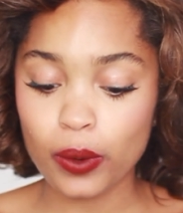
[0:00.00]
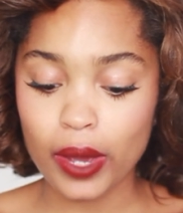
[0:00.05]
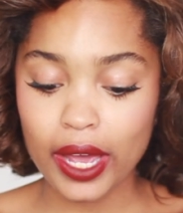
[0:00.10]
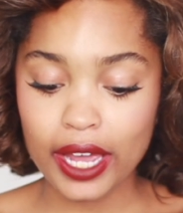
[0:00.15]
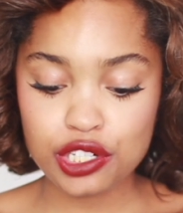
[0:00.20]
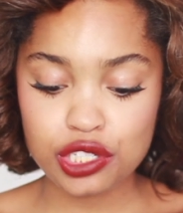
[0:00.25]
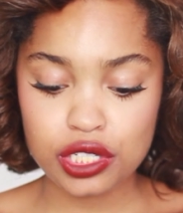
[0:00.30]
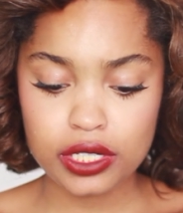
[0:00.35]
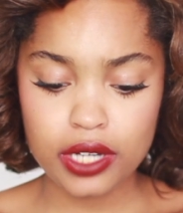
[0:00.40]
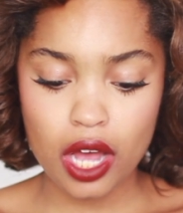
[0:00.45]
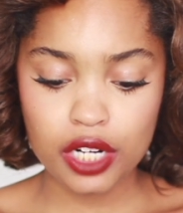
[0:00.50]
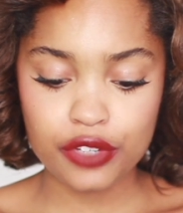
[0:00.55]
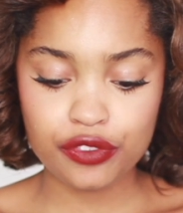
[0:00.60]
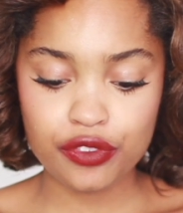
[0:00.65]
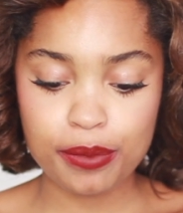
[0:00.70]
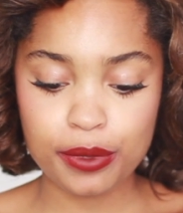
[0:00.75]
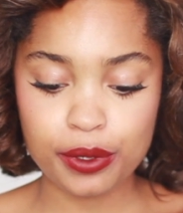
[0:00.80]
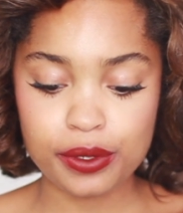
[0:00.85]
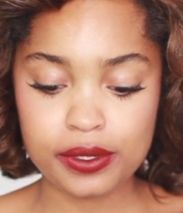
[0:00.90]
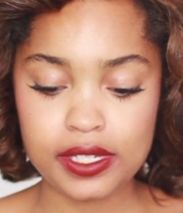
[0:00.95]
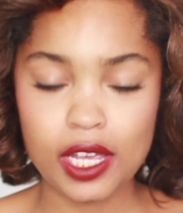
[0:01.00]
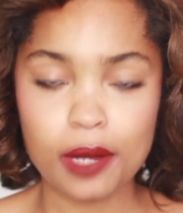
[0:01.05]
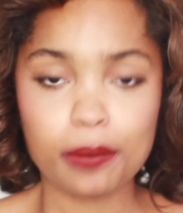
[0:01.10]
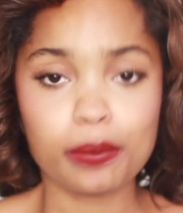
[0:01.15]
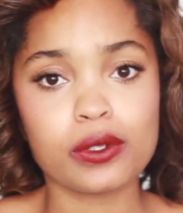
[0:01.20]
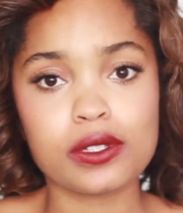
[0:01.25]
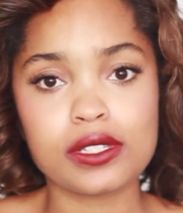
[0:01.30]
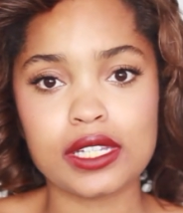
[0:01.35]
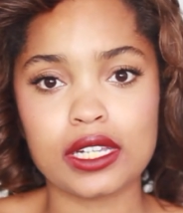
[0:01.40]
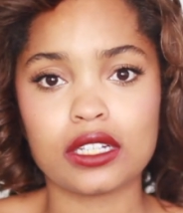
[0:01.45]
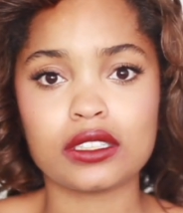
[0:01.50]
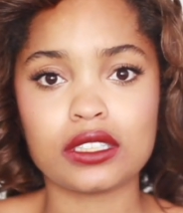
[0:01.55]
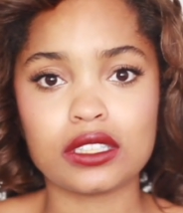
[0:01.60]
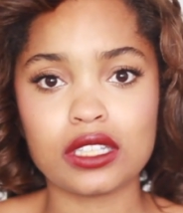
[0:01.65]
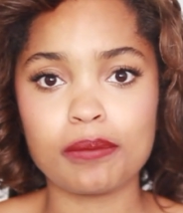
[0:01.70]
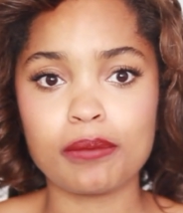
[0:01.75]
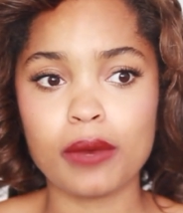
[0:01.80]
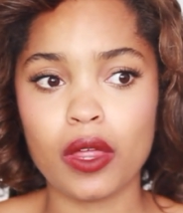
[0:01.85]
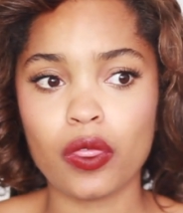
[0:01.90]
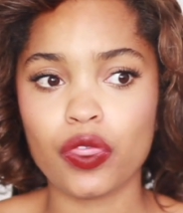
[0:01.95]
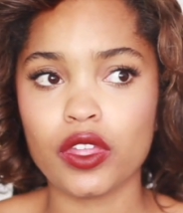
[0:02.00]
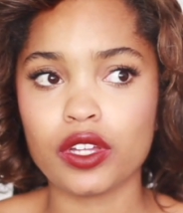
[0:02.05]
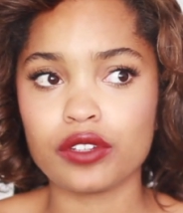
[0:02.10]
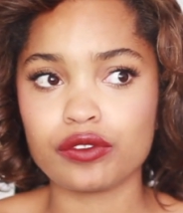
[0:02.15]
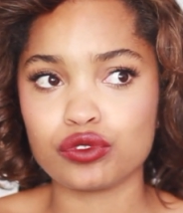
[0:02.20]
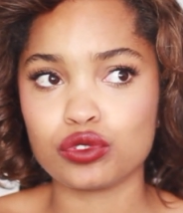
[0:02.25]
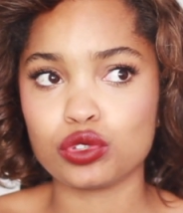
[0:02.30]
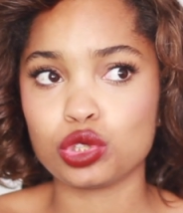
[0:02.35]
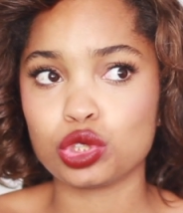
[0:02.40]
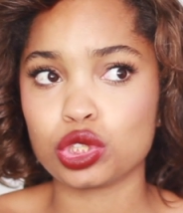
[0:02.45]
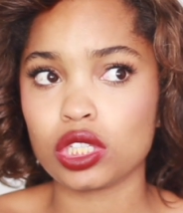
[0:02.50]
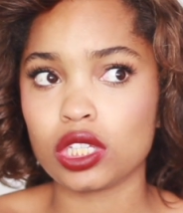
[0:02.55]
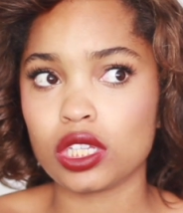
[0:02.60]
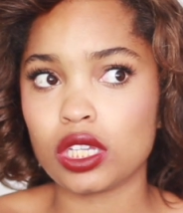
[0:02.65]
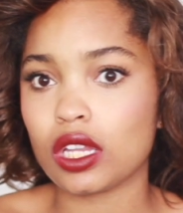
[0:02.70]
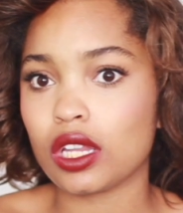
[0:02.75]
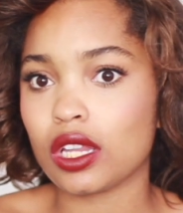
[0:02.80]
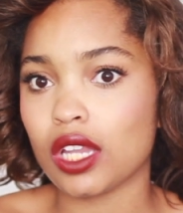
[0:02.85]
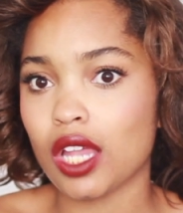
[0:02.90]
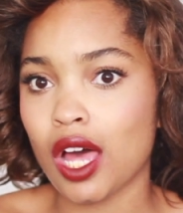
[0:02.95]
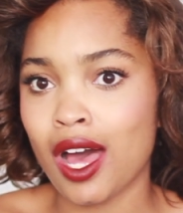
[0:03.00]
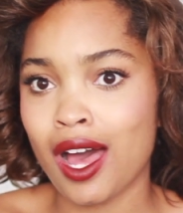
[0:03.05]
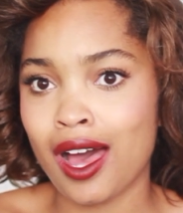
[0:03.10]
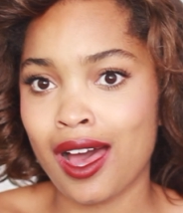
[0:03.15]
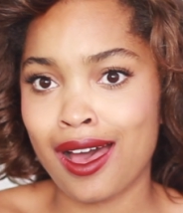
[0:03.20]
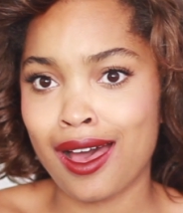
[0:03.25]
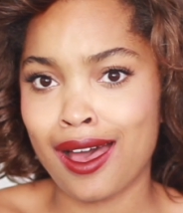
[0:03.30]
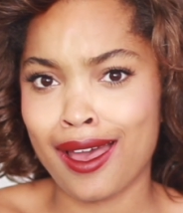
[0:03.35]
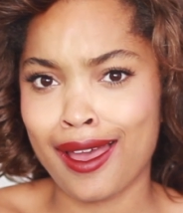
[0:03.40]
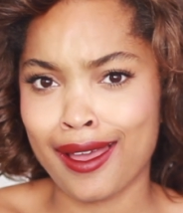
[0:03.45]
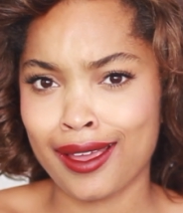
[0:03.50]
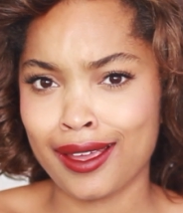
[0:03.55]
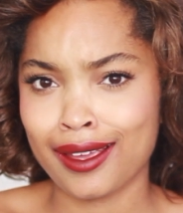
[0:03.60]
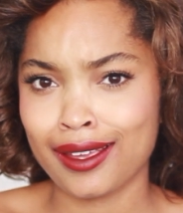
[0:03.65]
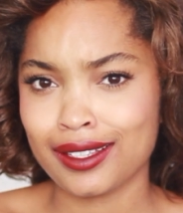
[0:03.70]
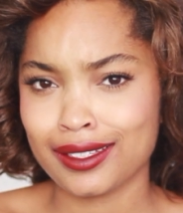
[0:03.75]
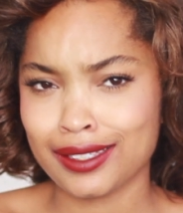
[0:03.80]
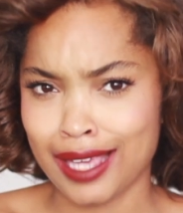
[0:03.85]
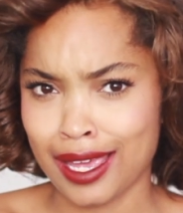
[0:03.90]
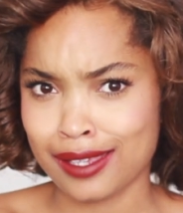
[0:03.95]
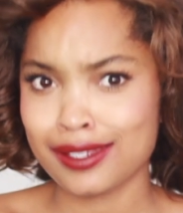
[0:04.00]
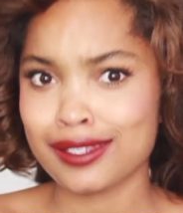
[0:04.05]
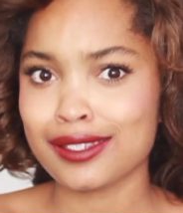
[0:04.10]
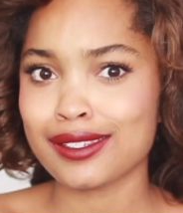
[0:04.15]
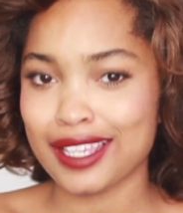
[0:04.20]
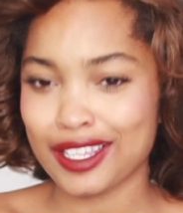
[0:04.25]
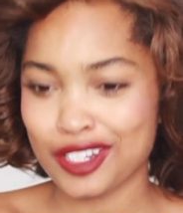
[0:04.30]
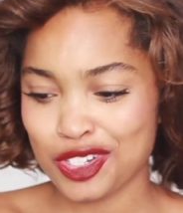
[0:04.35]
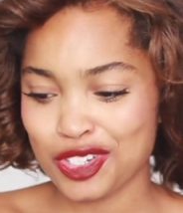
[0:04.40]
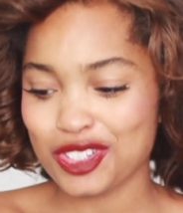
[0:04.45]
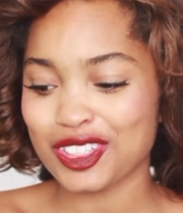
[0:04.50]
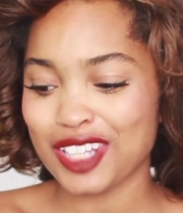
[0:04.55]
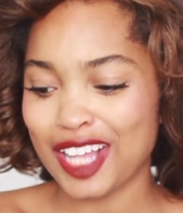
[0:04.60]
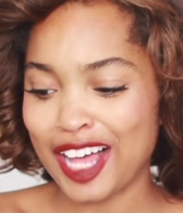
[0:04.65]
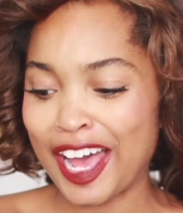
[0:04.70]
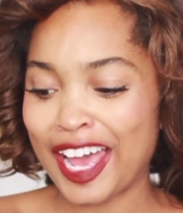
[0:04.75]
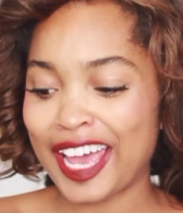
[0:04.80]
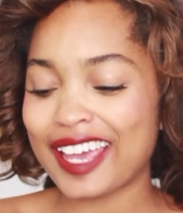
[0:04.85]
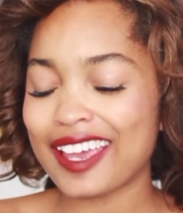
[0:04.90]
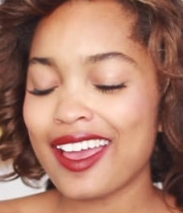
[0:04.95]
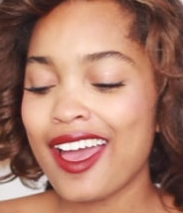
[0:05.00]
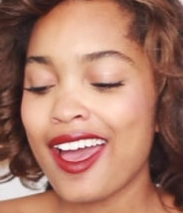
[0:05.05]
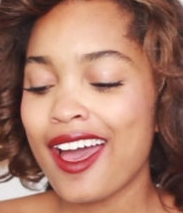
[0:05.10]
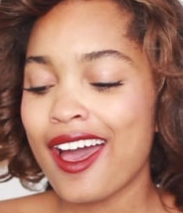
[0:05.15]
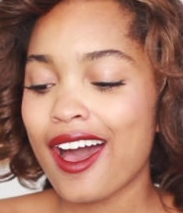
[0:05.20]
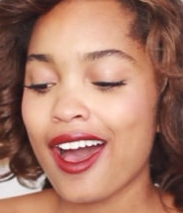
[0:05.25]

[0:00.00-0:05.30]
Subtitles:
I actually got it from their sample sale in the month of July. Yes, in July.